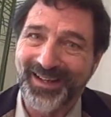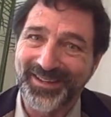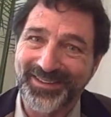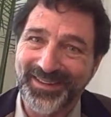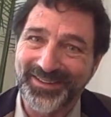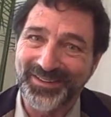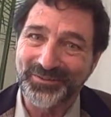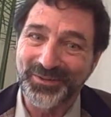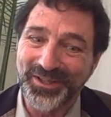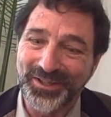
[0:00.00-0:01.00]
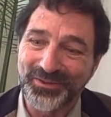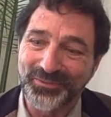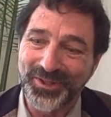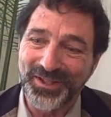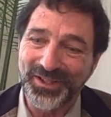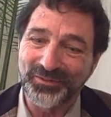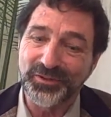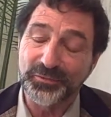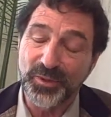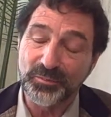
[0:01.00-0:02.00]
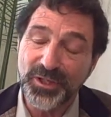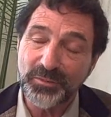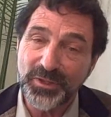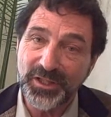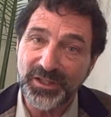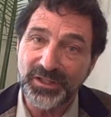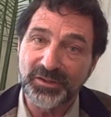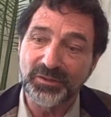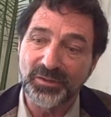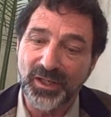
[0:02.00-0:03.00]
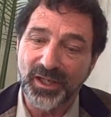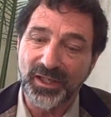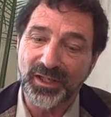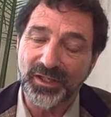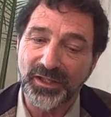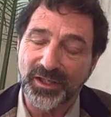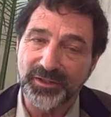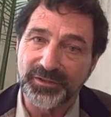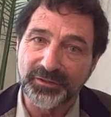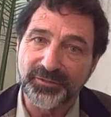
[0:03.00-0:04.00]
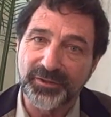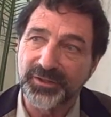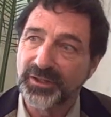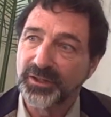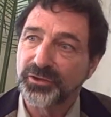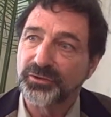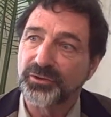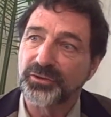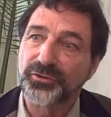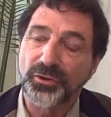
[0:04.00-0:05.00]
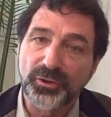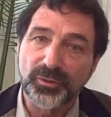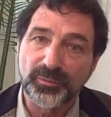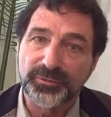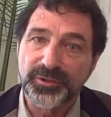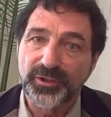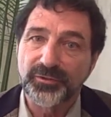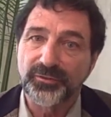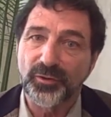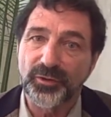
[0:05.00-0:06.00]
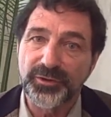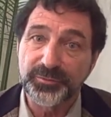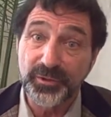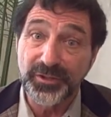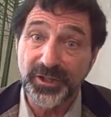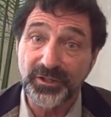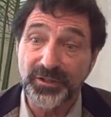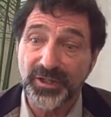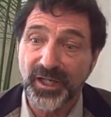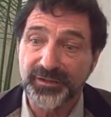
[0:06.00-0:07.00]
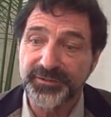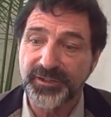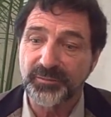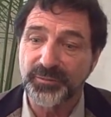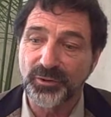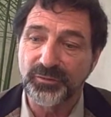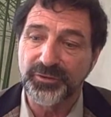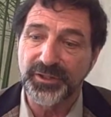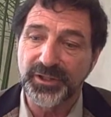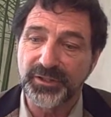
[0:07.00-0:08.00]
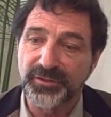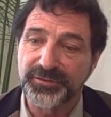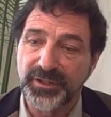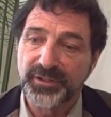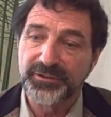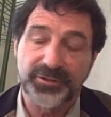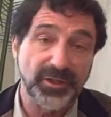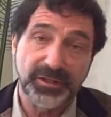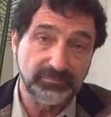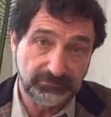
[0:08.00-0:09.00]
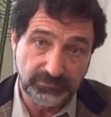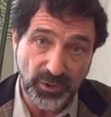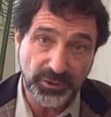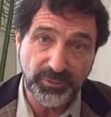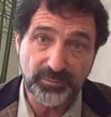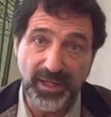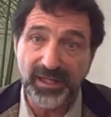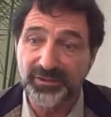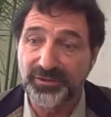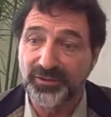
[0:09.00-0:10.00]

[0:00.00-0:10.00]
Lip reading: I think that there's been many different terms for this particular concept over the years, starting all the way back